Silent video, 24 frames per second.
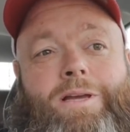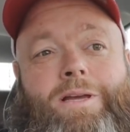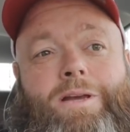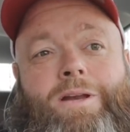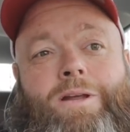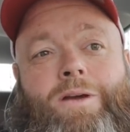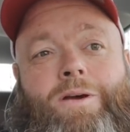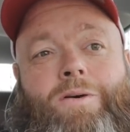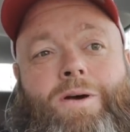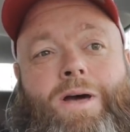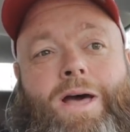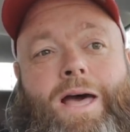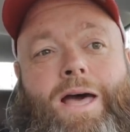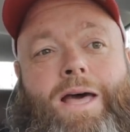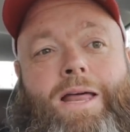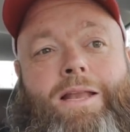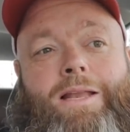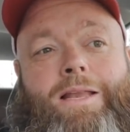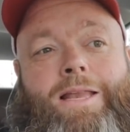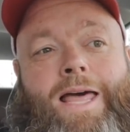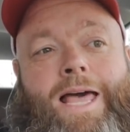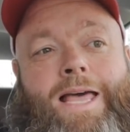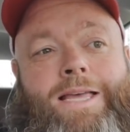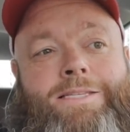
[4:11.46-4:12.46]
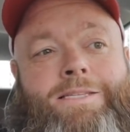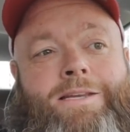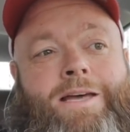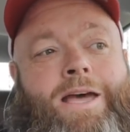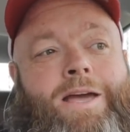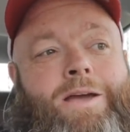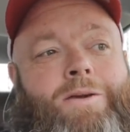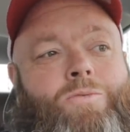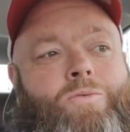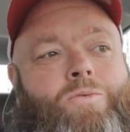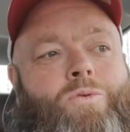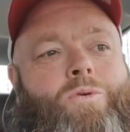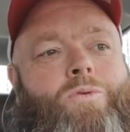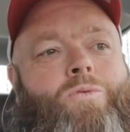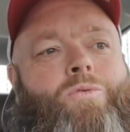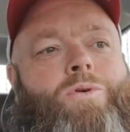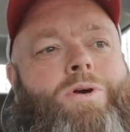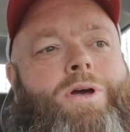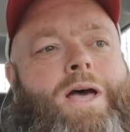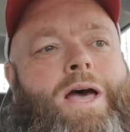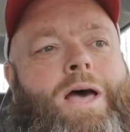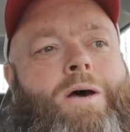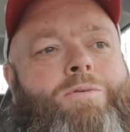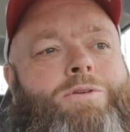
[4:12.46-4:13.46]
You know, last night
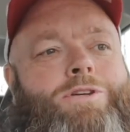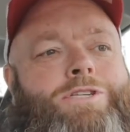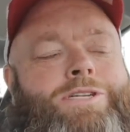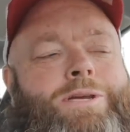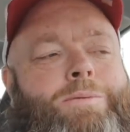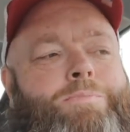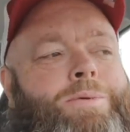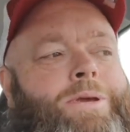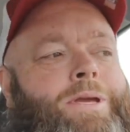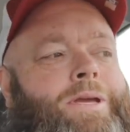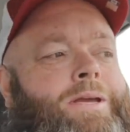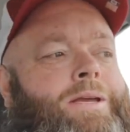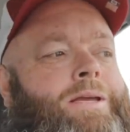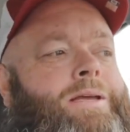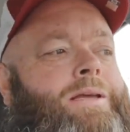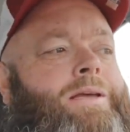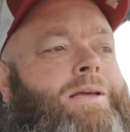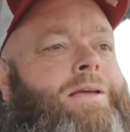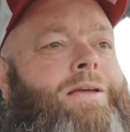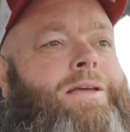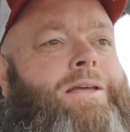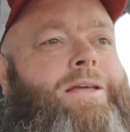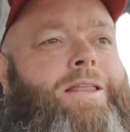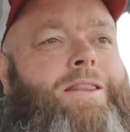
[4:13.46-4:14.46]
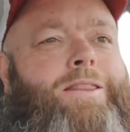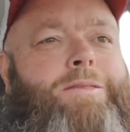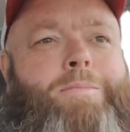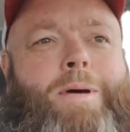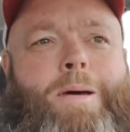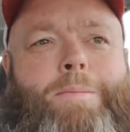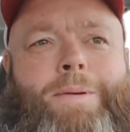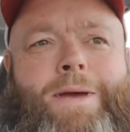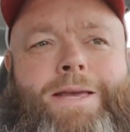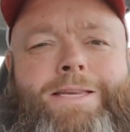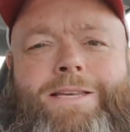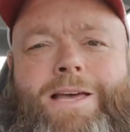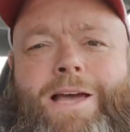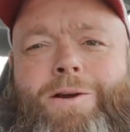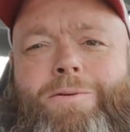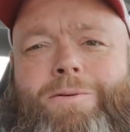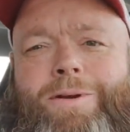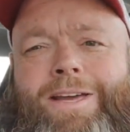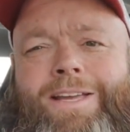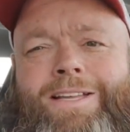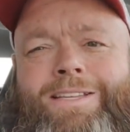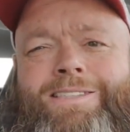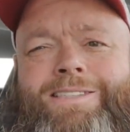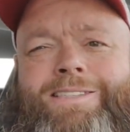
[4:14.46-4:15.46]
I was shipping. My pay
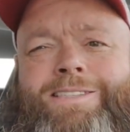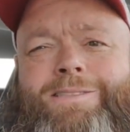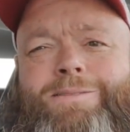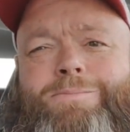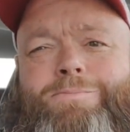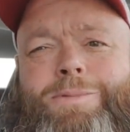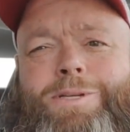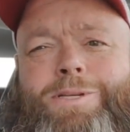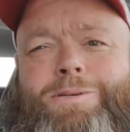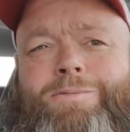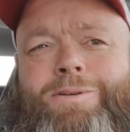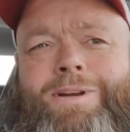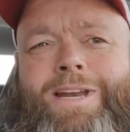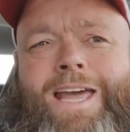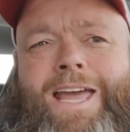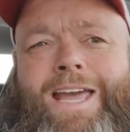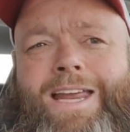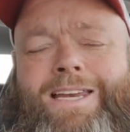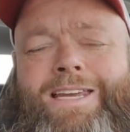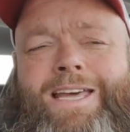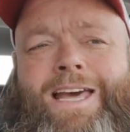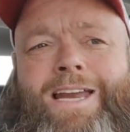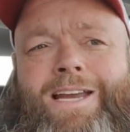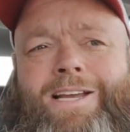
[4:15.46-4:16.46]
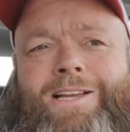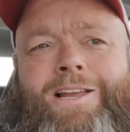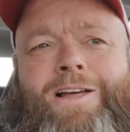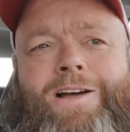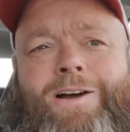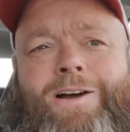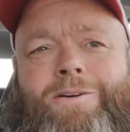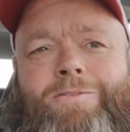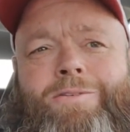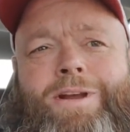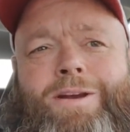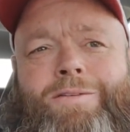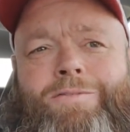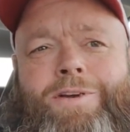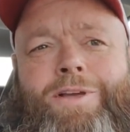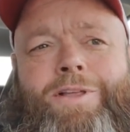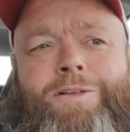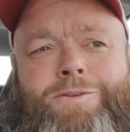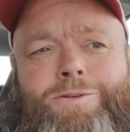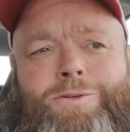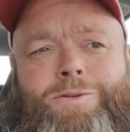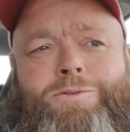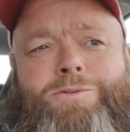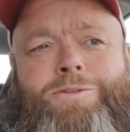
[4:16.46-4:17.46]
cycle ends between 8 and 9 o'clock on every
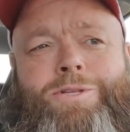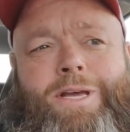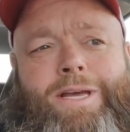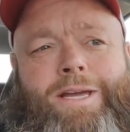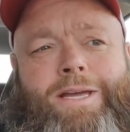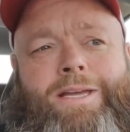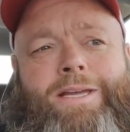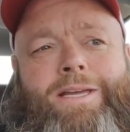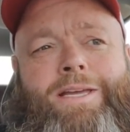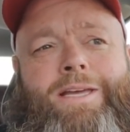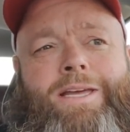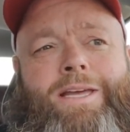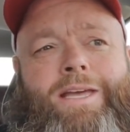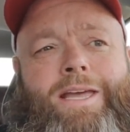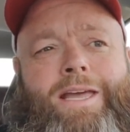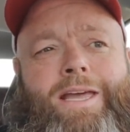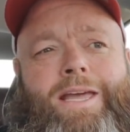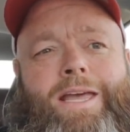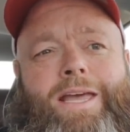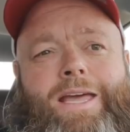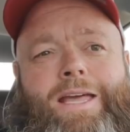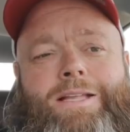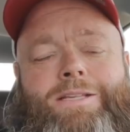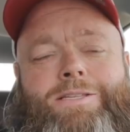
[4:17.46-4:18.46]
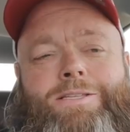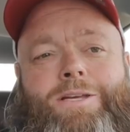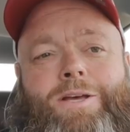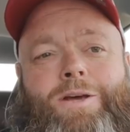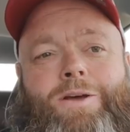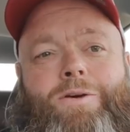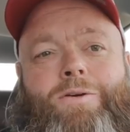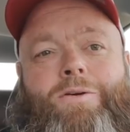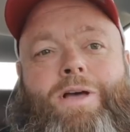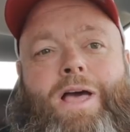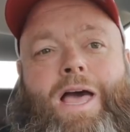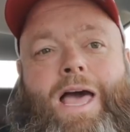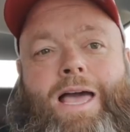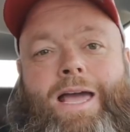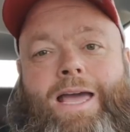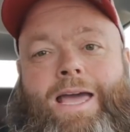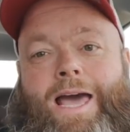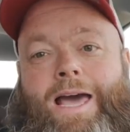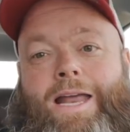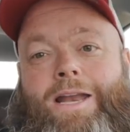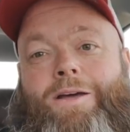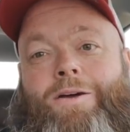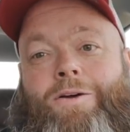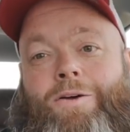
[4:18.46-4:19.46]
other Tuesday. And so I
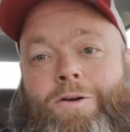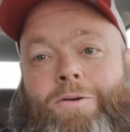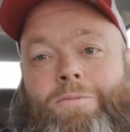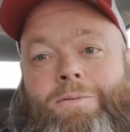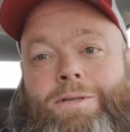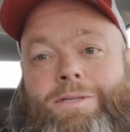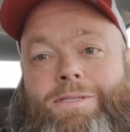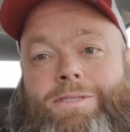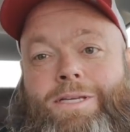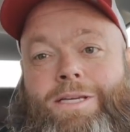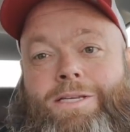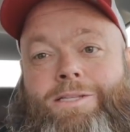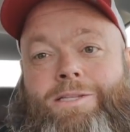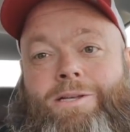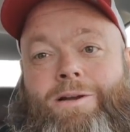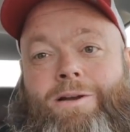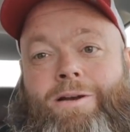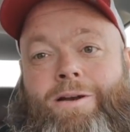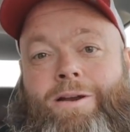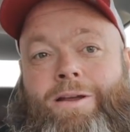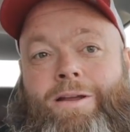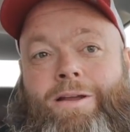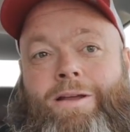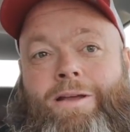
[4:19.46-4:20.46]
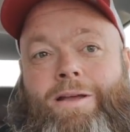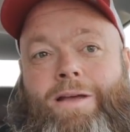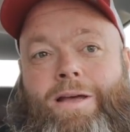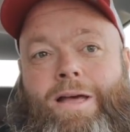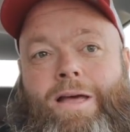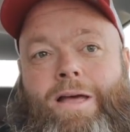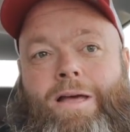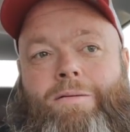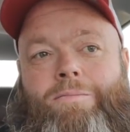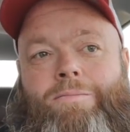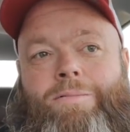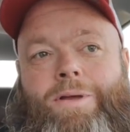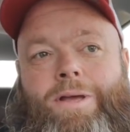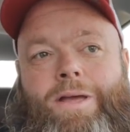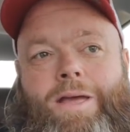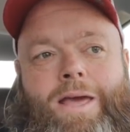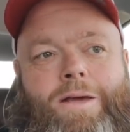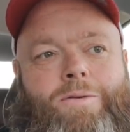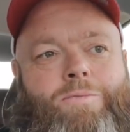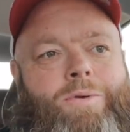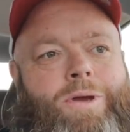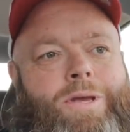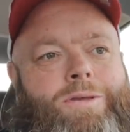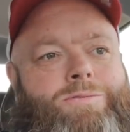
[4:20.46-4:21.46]
got home at 6:30,
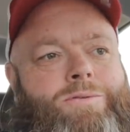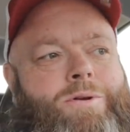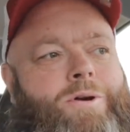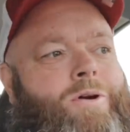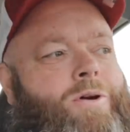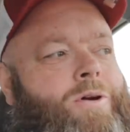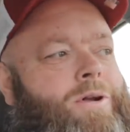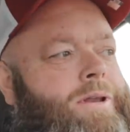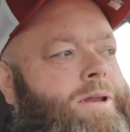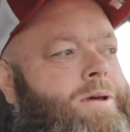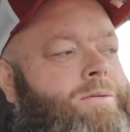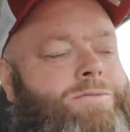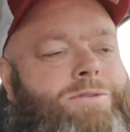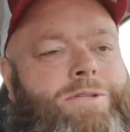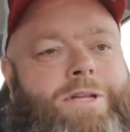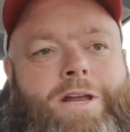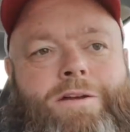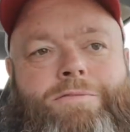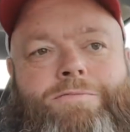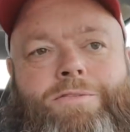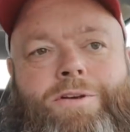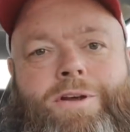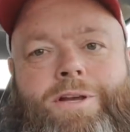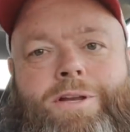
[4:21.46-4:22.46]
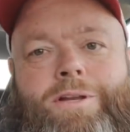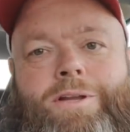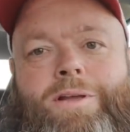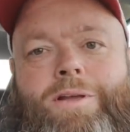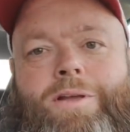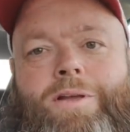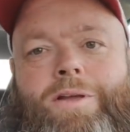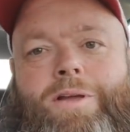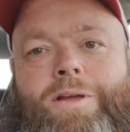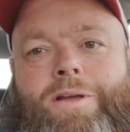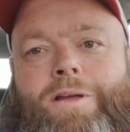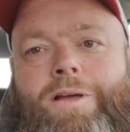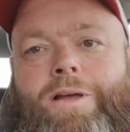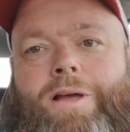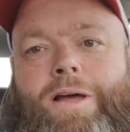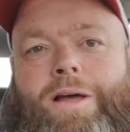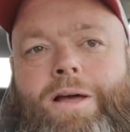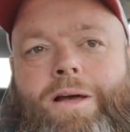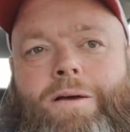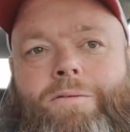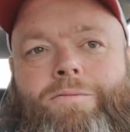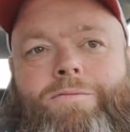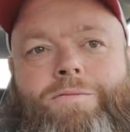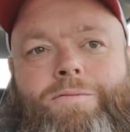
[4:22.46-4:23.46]
had wings with Harlan. That was a lot of
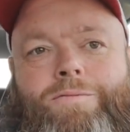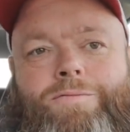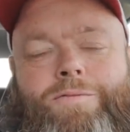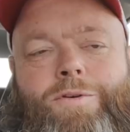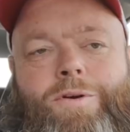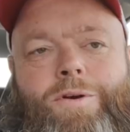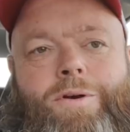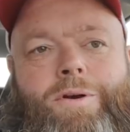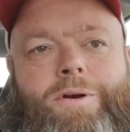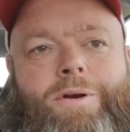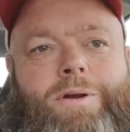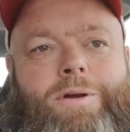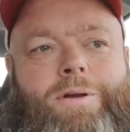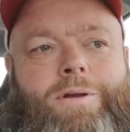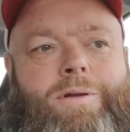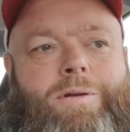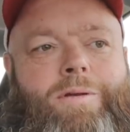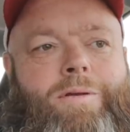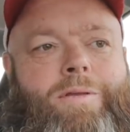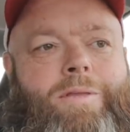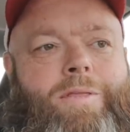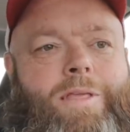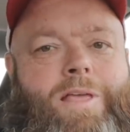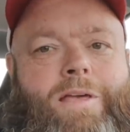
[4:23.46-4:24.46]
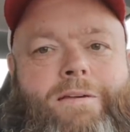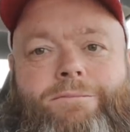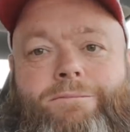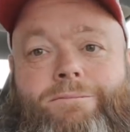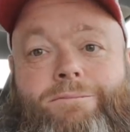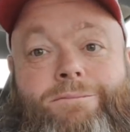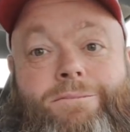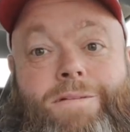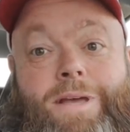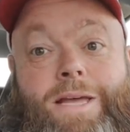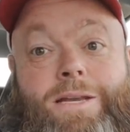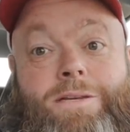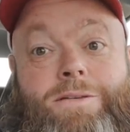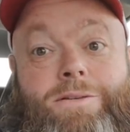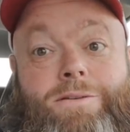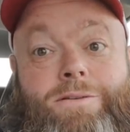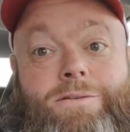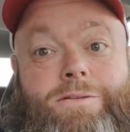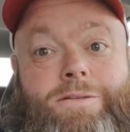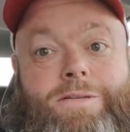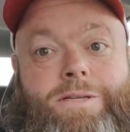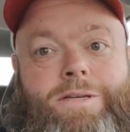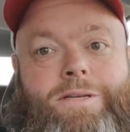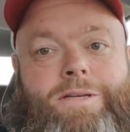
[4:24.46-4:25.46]
fun for Fat
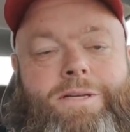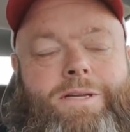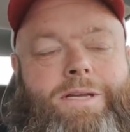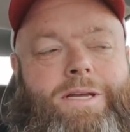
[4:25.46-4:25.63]
Tuesday.